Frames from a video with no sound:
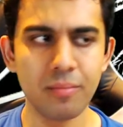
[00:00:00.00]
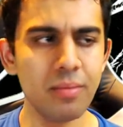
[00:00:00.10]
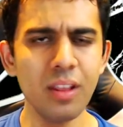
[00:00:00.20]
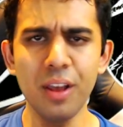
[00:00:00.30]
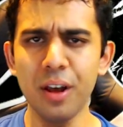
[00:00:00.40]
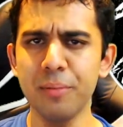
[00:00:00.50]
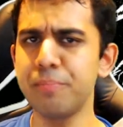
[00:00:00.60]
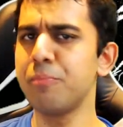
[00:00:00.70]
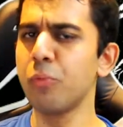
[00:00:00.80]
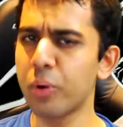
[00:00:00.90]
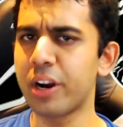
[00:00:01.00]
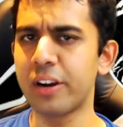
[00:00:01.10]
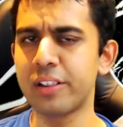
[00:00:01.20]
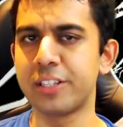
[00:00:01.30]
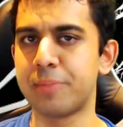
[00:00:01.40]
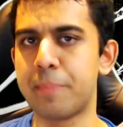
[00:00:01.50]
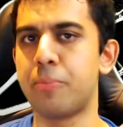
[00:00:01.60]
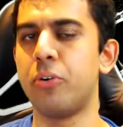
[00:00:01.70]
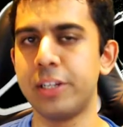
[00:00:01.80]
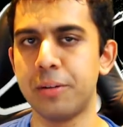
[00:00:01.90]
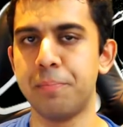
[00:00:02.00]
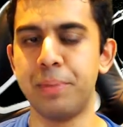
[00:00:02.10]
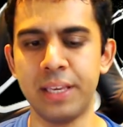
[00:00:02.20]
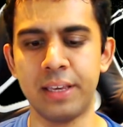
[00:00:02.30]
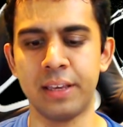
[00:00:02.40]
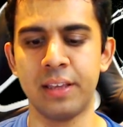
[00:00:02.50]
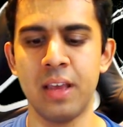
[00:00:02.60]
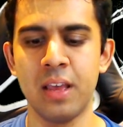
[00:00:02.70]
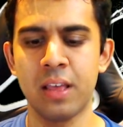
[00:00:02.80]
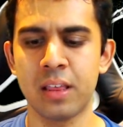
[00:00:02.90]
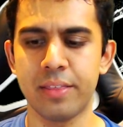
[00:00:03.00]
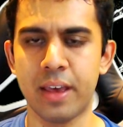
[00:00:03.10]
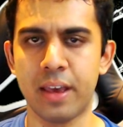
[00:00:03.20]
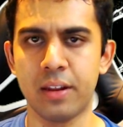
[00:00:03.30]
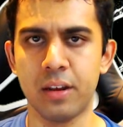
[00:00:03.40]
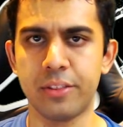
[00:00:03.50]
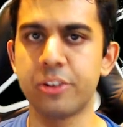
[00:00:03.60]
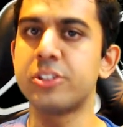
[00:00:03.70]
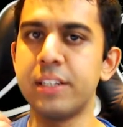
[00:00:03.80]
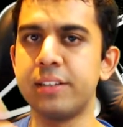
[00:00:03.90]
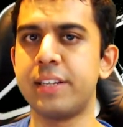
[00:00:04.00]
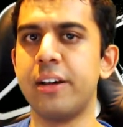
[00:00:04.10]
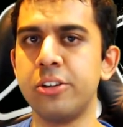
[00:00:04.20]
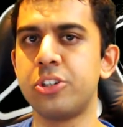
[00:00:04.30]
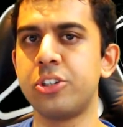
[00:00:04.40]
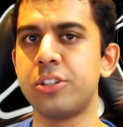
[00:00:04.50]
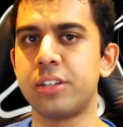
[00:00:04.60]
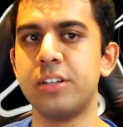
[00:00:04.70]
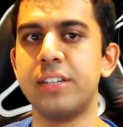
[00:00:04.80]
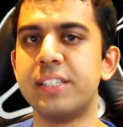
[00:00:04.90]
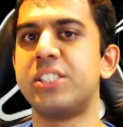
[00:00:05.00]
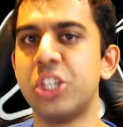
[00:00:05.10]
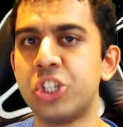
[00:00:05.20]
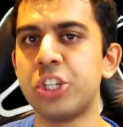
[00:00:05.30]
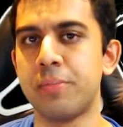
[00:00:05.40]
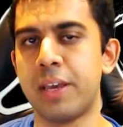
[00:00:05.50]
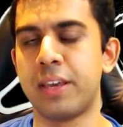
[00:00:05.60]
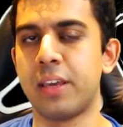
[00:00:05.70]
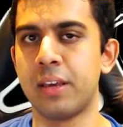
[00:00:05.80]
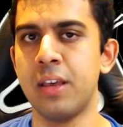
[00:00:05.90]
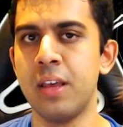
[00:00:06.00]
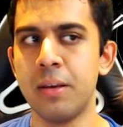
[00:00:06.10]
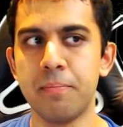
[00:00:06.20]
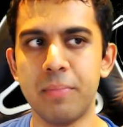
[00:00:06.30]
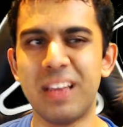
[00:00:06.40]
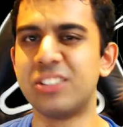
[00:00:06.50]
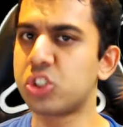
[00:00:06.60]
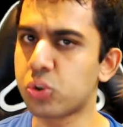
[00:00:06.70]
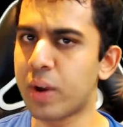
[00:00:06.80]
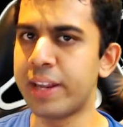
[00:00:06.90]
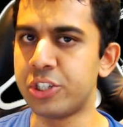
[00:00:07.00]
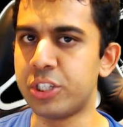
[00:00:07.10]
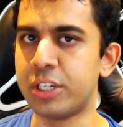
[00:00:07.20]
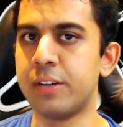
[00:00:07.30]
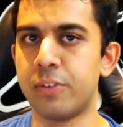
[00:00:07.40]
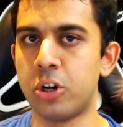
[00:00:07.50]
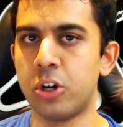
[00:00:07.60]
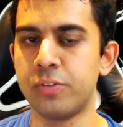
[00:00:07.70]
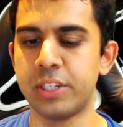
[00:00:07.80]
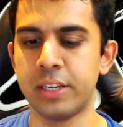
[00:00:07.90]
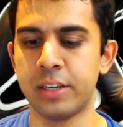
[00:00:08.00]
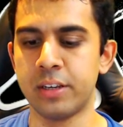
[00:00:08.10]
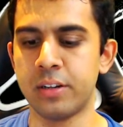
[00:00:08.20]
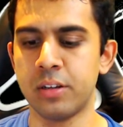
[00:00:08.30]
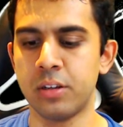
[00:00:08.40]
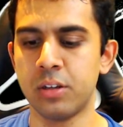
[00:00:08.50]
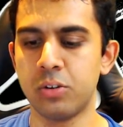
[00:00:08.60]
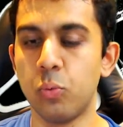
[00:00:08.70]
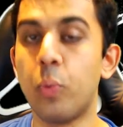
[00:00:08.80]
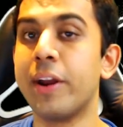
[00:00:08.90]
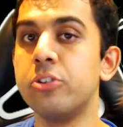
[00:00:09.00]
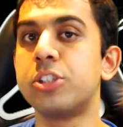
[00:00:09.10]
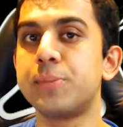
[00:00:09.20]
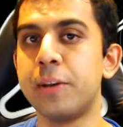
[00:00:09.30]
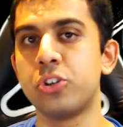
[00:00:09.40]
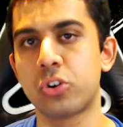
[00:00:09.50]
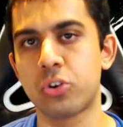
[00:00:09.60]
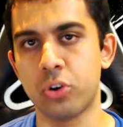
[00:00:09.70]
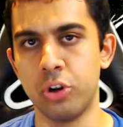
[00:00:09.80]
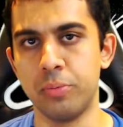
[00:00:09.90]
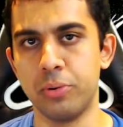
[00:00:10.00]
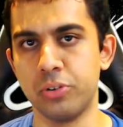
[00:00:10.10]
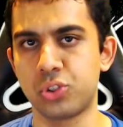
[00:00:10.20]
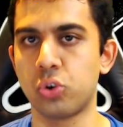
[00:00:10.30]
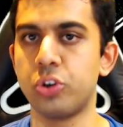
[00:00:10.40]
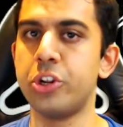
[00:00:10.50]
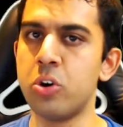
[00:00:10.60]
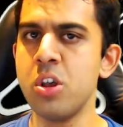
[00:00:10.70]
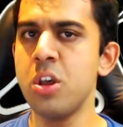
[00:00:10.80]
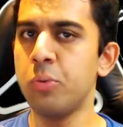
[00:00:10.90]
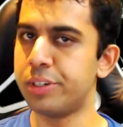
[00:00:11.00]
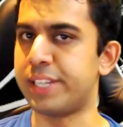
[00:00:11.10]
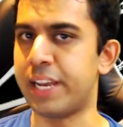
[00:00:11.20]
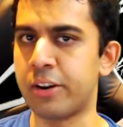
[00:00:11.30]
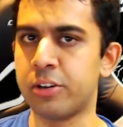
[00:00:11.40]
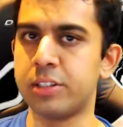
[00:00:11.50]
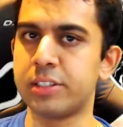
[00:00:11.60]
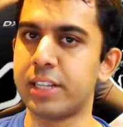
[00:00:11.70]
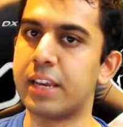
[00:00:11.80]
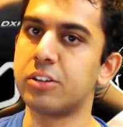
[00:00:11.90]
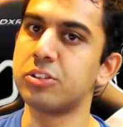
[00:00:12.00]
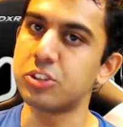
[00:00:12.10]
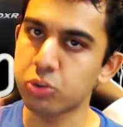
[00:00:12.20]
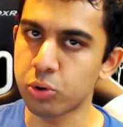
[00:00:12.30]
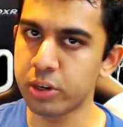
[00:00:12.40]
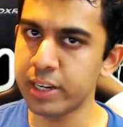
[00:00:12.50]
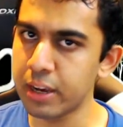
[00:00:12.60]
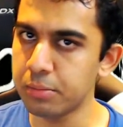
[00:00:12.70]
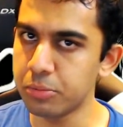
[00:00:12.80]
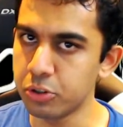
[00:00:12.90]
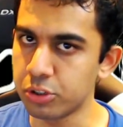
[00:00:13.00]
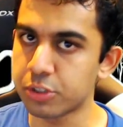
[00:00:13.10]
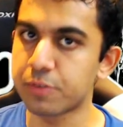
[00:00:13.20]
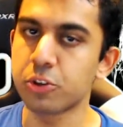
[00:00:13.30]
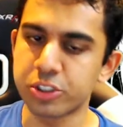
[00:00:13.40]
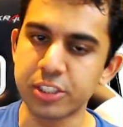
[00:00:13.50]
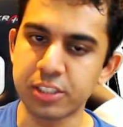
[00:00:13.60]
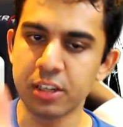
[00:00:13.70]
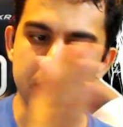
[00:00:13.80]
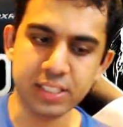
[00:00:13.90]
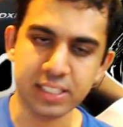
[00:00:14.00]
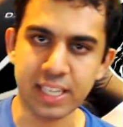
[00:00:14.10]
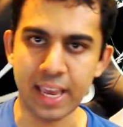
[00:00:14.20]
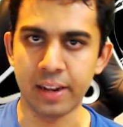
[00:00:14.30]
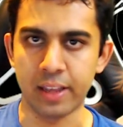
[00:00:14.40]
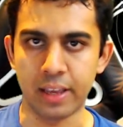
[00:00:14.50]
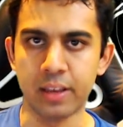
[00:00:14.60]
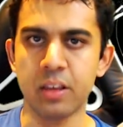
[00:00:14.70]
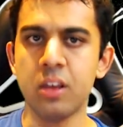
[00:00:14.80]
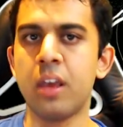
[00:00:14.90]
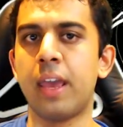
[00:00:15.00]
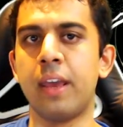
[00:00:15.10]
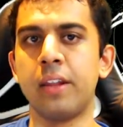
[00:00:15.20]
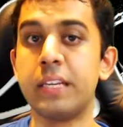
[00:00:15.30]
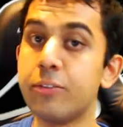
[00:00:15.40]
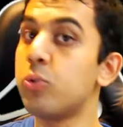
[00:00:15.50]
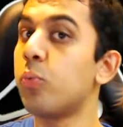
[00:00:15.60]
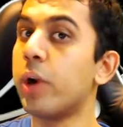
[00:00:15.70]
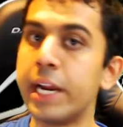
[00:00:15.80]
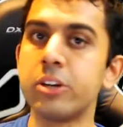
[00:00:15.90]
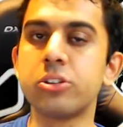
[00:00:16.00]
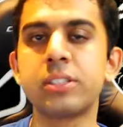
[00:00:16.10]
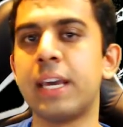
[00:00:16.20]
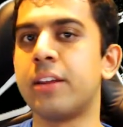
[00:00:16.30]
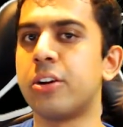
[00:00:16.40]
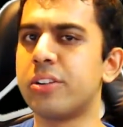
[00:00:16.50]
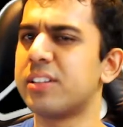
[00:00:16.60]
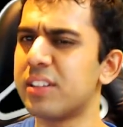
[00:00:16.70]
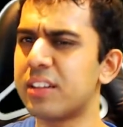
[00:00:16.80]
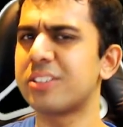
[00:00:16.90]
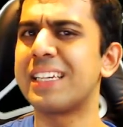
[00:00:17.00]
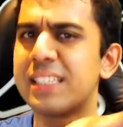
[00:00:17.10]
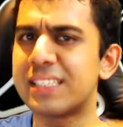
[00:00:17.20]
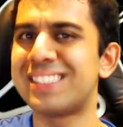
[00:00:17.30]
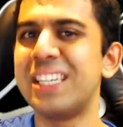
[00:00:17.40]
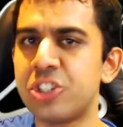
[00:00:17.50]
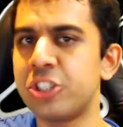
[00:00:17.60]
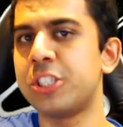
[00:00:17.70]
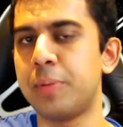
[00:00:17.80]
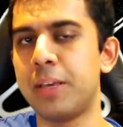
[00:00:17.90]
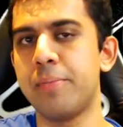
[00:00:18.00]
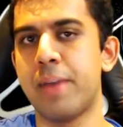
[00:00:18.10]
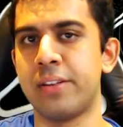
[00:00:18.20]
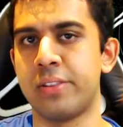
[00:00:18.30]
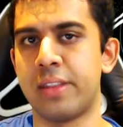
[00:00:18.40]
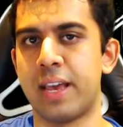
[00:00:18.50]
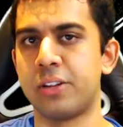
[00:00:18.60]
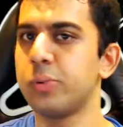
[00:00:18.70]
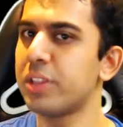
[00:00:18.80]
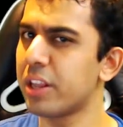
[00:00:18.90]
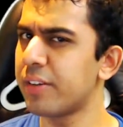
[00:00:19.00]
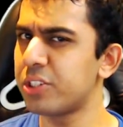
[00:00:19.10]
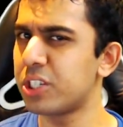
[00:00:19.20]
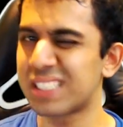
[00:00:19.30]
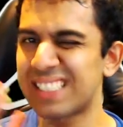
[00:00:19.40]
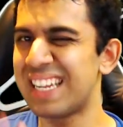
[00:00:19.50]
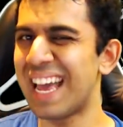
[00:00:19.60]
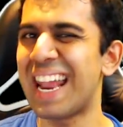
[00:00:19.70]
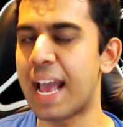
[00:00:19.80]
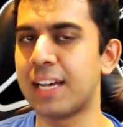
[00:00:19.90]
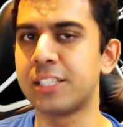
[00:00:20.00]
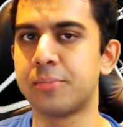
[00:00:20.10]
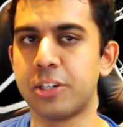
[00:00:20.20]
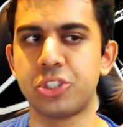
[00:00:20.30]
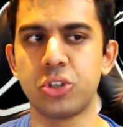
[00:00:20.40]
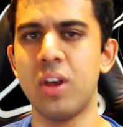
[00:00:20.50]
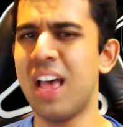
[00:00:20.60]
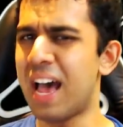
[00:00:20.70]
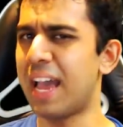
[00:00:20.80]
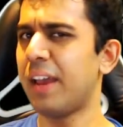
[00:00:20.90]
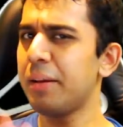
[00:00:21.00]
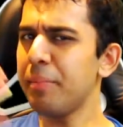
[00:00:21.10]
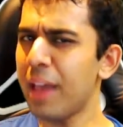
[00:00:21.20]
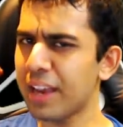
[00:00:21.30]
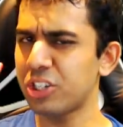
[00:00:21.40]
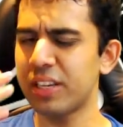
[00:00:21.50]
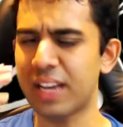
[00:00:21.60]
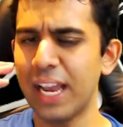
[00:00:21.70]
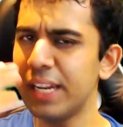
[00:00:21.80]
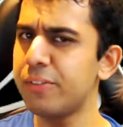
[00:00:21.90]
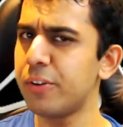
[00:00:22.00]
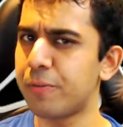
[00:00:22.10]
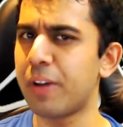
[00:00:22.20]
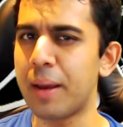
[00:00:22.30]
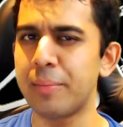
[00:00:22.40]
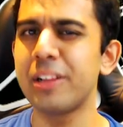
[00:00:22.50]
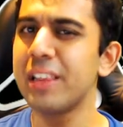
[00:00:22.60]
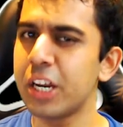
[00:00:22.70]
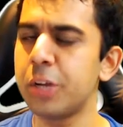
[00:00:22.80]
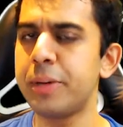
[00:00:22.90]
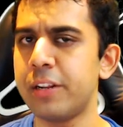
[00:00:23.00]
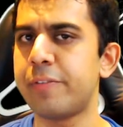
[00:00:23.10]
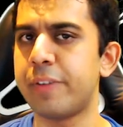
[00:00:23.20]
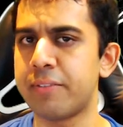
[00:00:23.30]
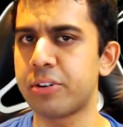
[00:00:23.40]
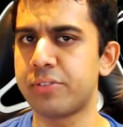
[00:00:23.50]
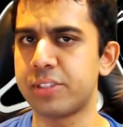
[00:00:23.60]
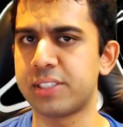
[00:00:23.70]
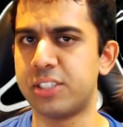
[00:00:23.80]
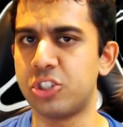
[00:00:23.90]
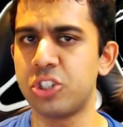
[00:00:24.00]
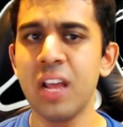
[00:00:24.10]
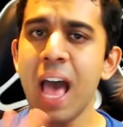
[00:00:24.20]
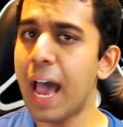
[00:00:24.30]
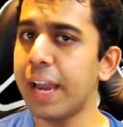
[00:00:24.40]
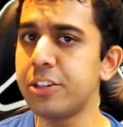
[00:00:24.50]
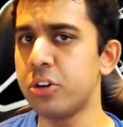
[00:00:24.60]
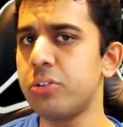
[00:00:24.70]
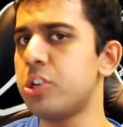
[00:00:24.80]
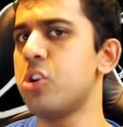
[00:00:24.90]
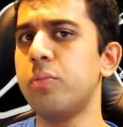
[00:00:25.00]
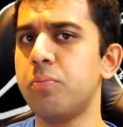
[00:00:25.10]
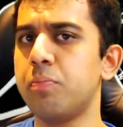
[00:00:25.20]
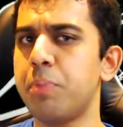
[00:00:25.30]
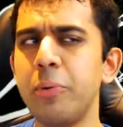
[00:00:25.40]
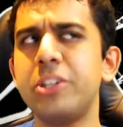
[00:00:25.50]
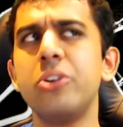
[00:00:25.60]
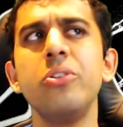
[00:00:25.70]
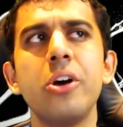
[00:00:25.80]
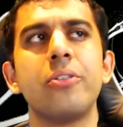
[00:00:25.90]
Um regardless, my point being that uh, there's an intelligent decision-making and strategy involved in where you spend your Chrono Boost. Or, you know, with Terrans, like throwing down mules versus scanning, and even where you're scanning, all the, there's like decisions being made in that. With Larva Inject, it's not as much. So I am actually kind of in, I'm a little bit in favor of this decision. I don't know, but we don't know.